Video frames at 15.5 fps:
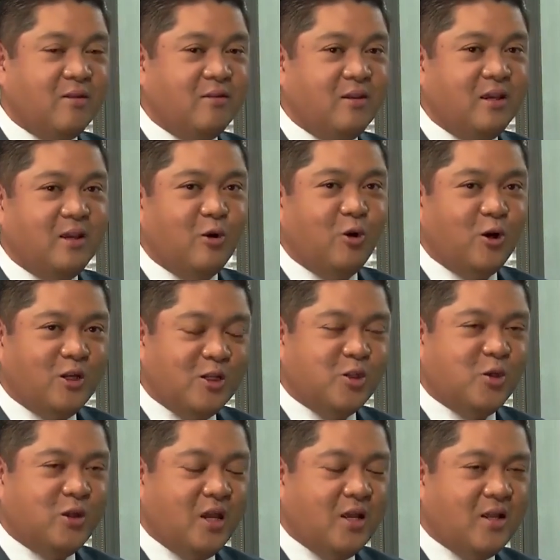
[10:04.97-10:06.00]
the audience
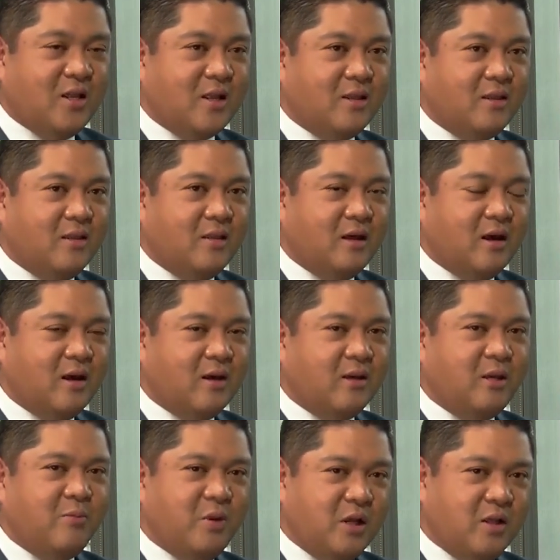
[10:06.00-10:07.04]
today that the
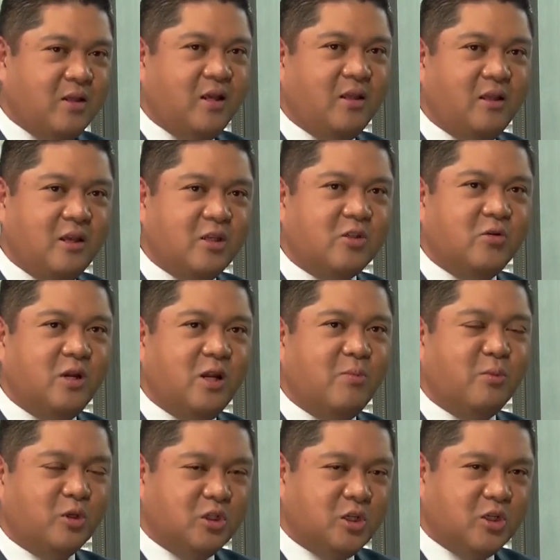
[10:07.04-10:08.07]
EPLDT is really
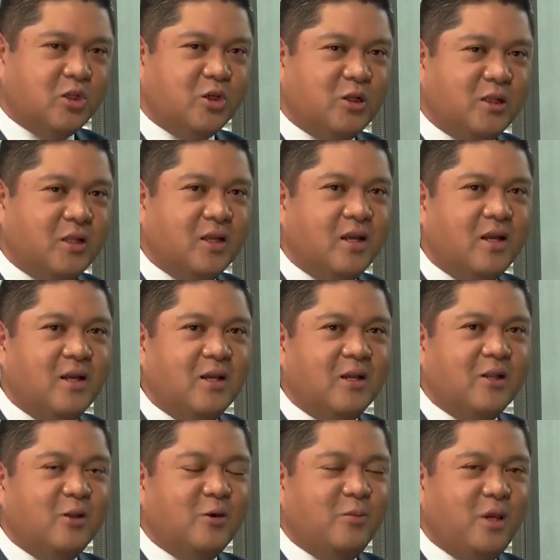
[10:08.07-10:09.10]
positioned
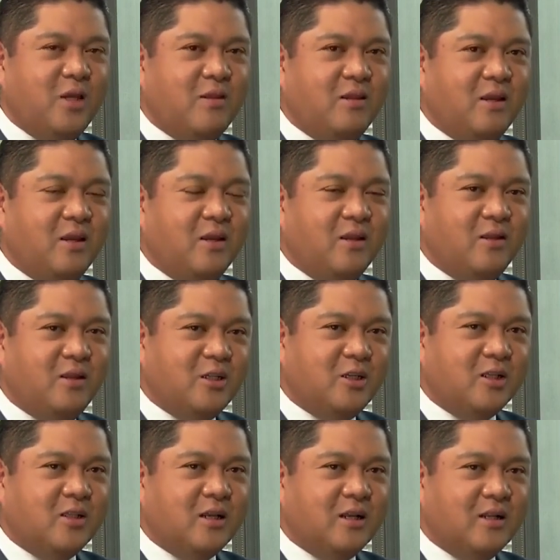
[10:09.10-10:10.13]
to be the
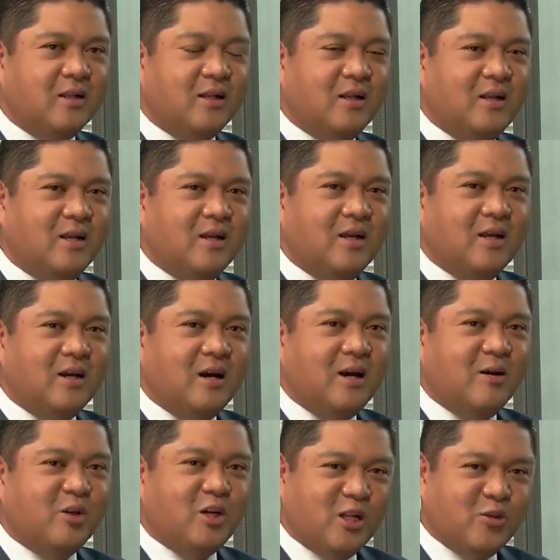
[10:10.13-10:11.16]
digital uh,
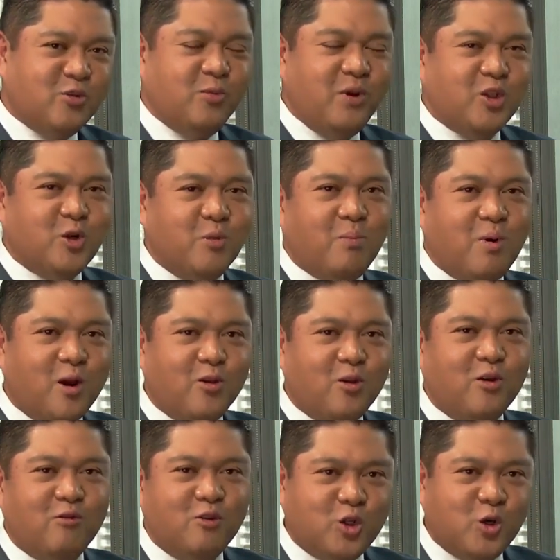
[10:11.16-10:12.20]
transformation
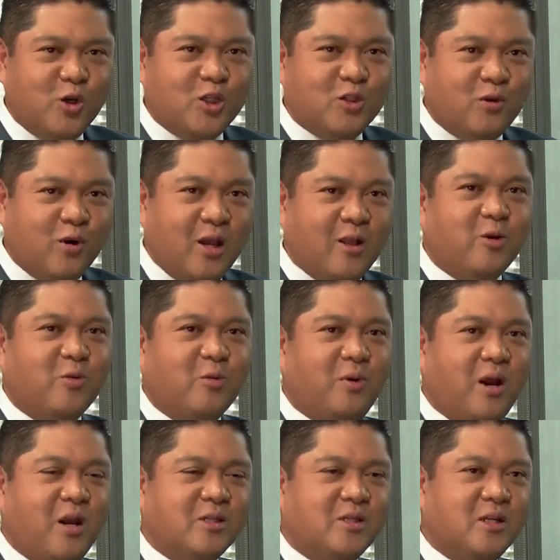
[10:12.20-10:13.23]
partner of choice for
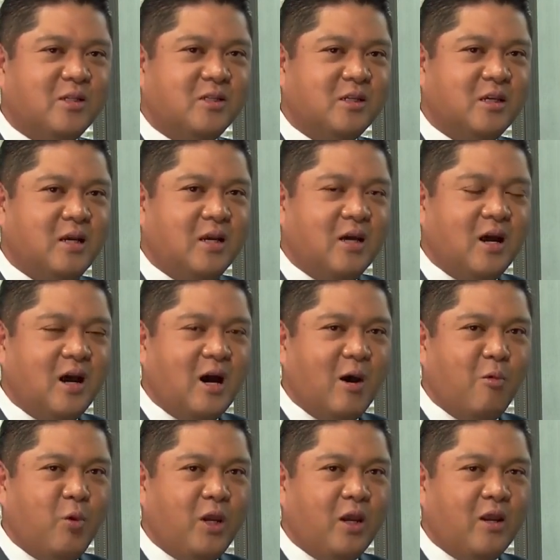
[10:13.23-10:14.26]
enterprises. Uh,
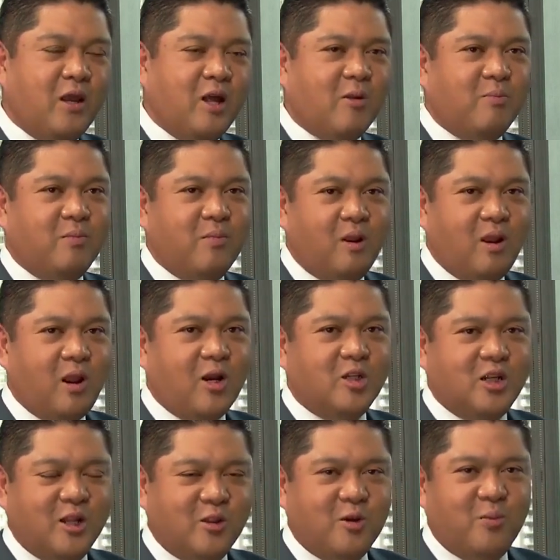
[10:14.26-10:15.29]
we can help
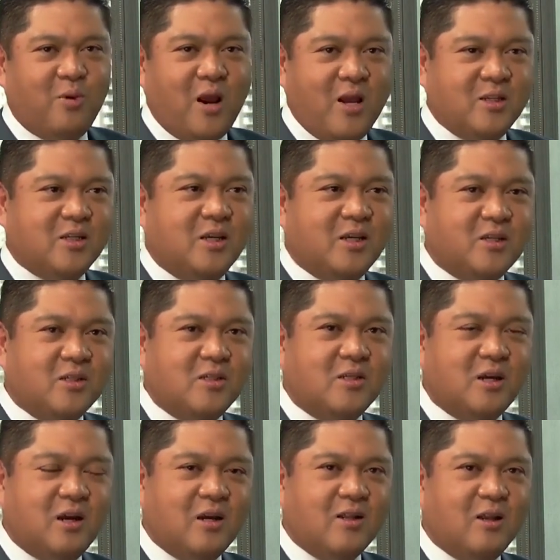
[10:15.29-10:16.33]
large enterprises,
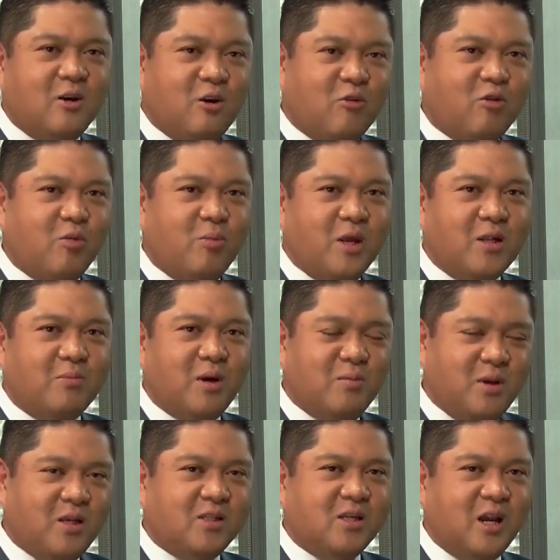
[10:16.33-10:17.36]
uh, the government,
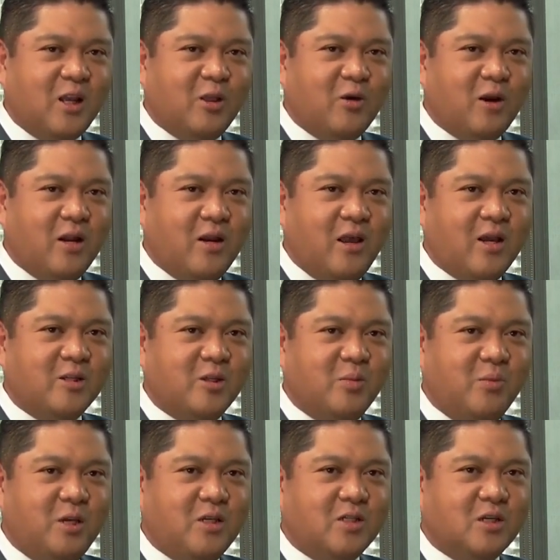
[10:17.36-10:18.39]
public sector, and
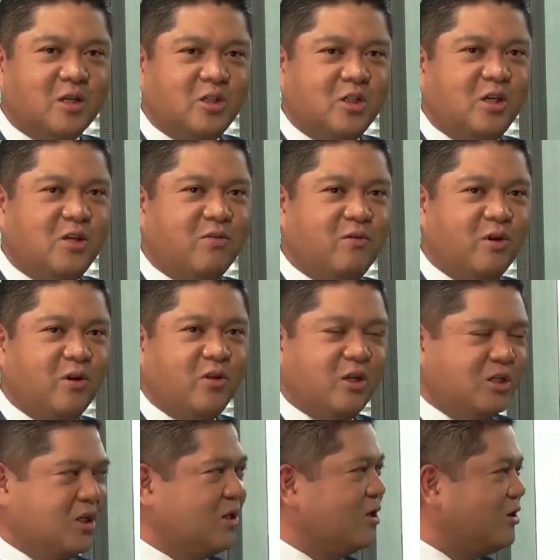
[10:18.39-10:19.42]
SMEs achieve their
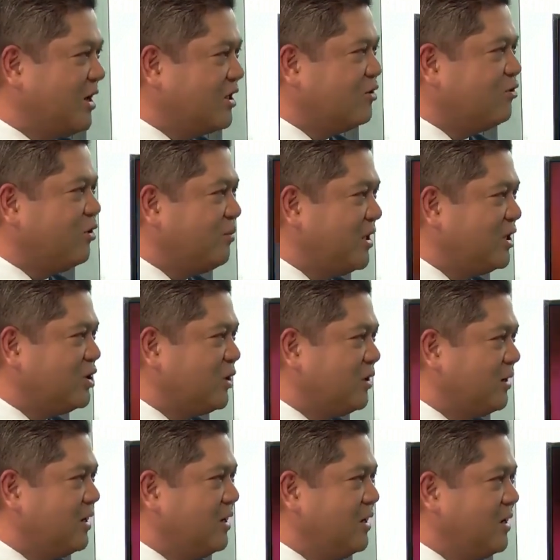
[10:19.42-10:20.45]
digital
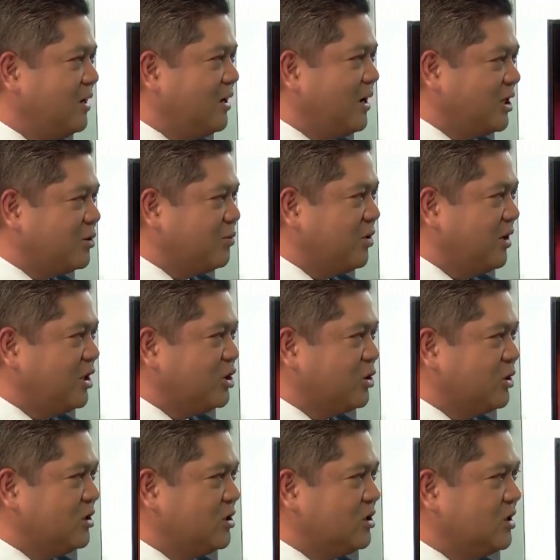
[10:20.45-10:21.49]
transformation
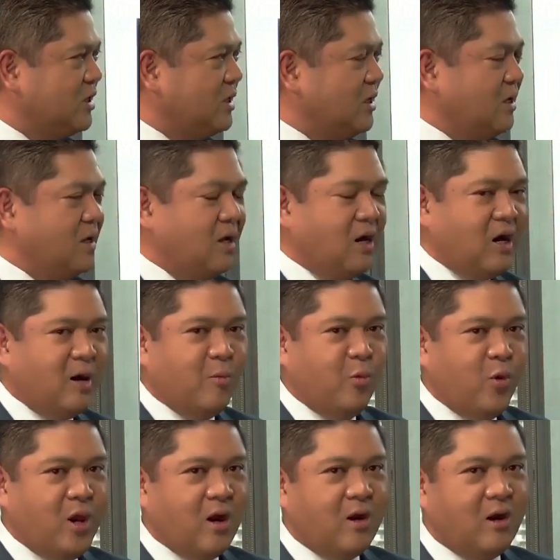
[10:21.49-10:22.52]
aspirations. Um,
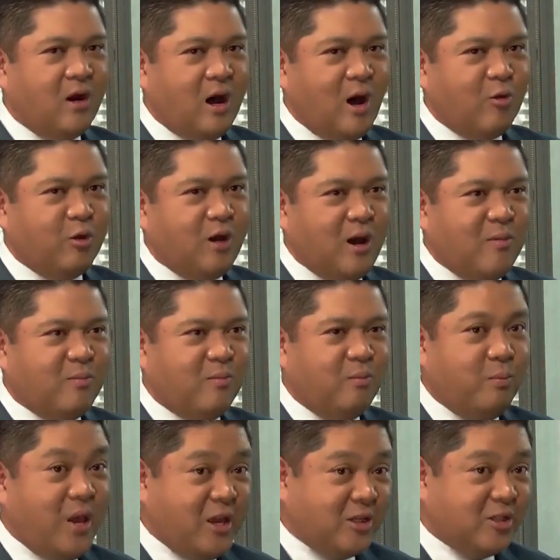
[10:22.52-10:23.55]
we are
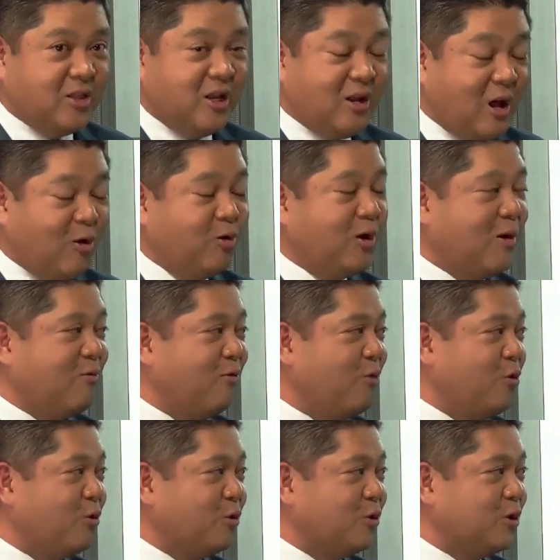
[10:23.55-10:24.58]
outcome-based and
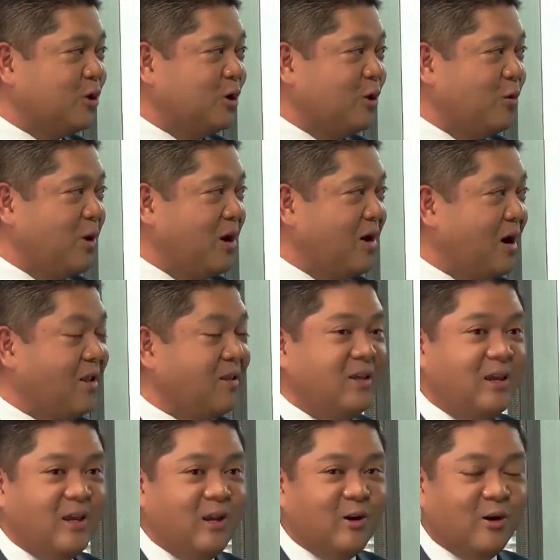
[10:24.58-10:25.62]
outcome-focused. You know, we are not
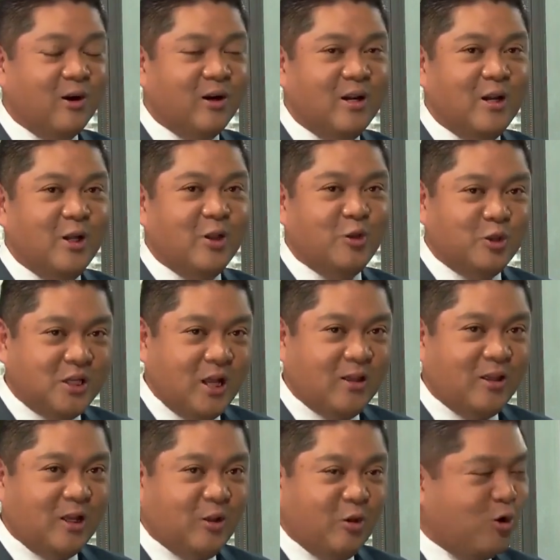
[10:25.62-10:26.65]
here to sell
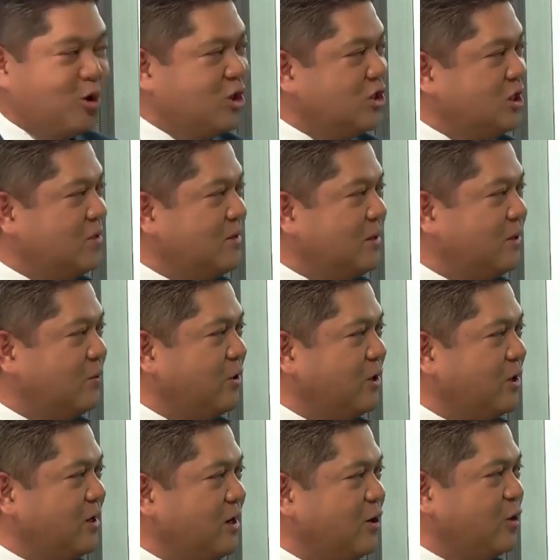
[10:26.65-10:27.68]
technology.
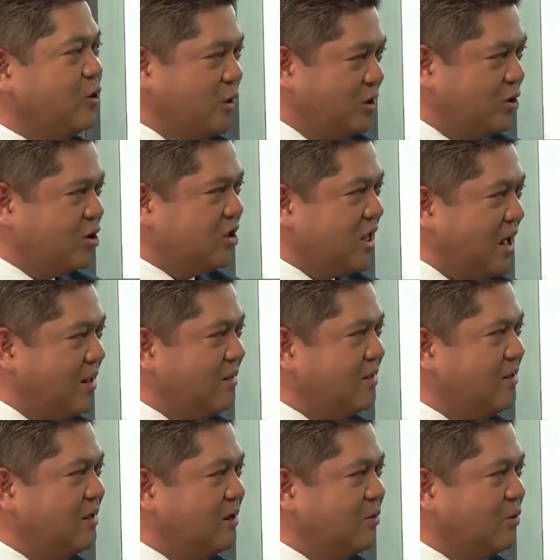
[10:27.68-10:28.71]
We're here to
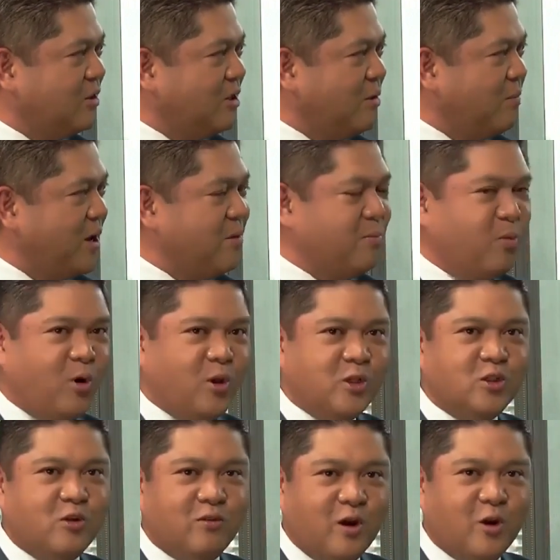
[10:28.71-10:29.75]
understand what the pain
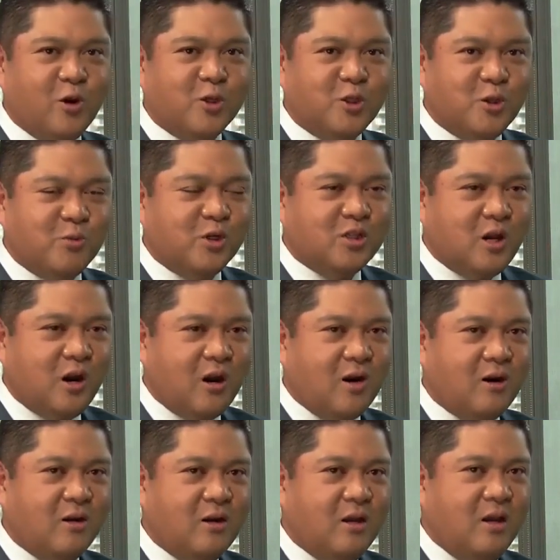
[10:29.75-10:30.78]
points of our customers
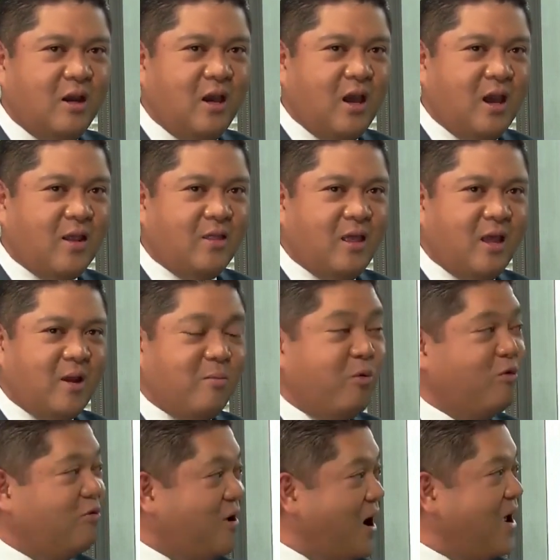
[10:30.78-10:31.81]
are and then
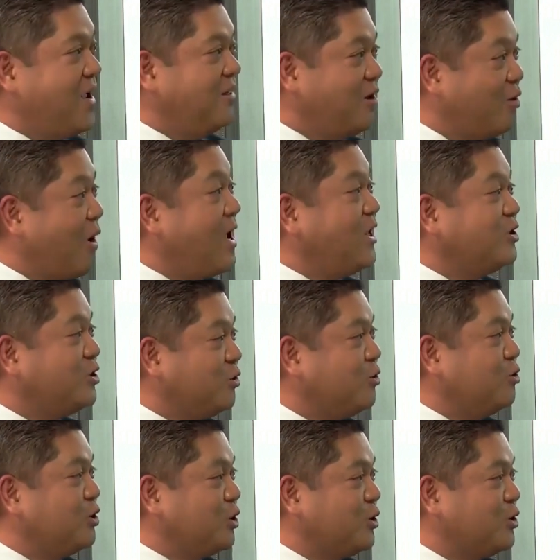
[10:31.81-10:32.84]
provide the right
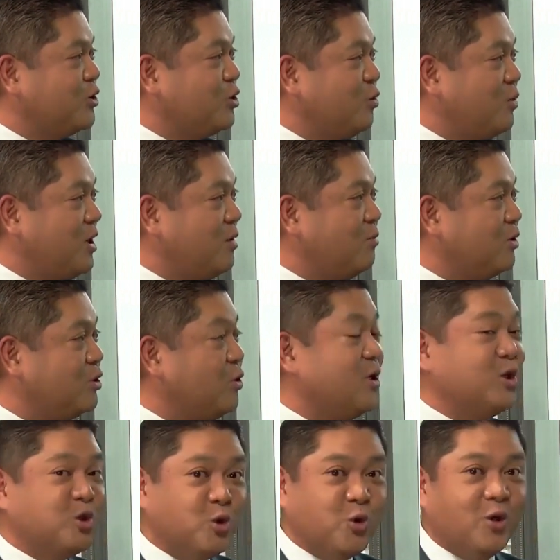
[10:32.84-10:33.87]
solutions to be able to
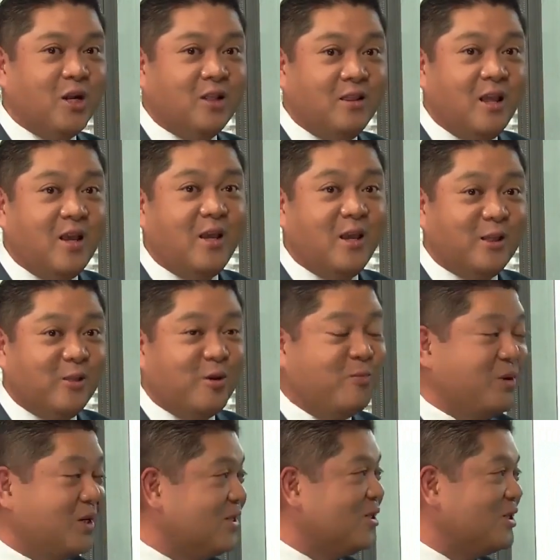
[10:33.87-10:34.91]
ensure that they hit their
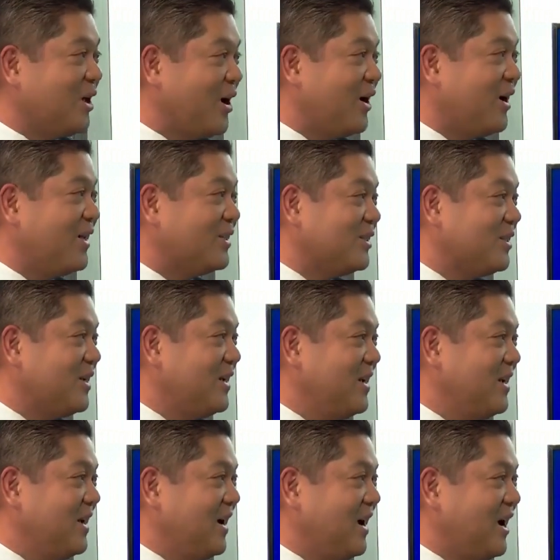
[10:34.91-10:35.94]
business targets.
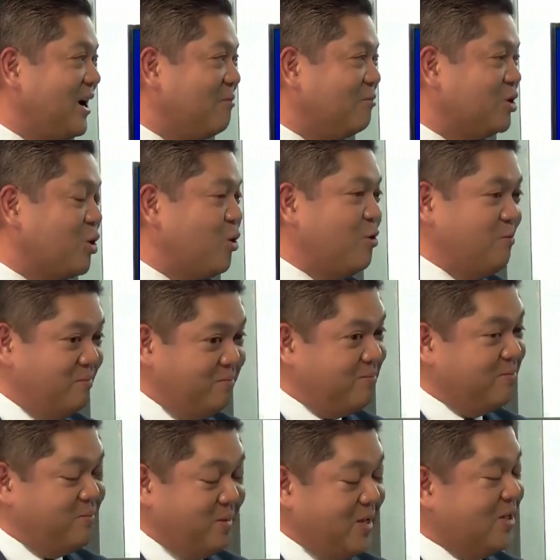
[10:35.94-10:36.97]
Um, so
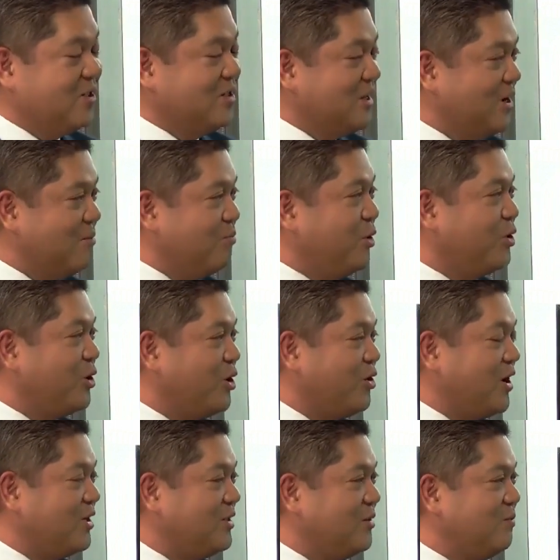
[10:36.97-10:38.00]
please uh, put your
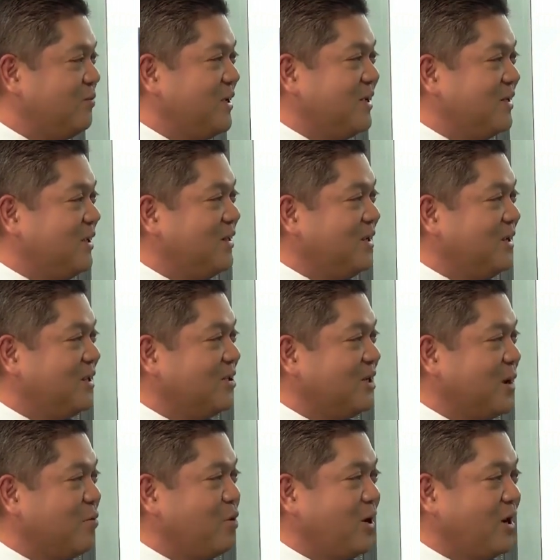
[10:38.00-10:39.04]
trust in PLDT the
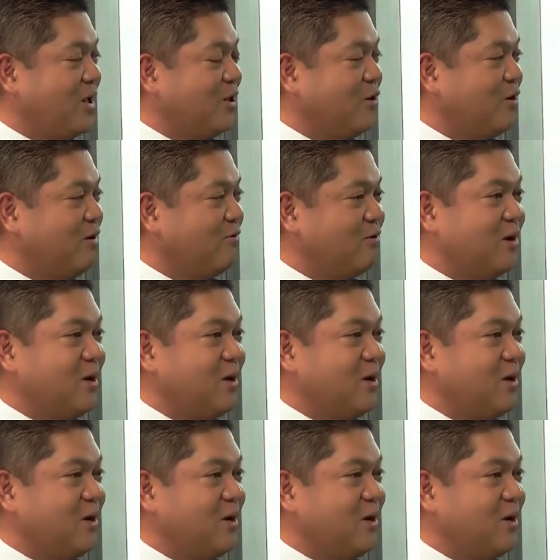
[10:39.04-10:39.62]
same way that you have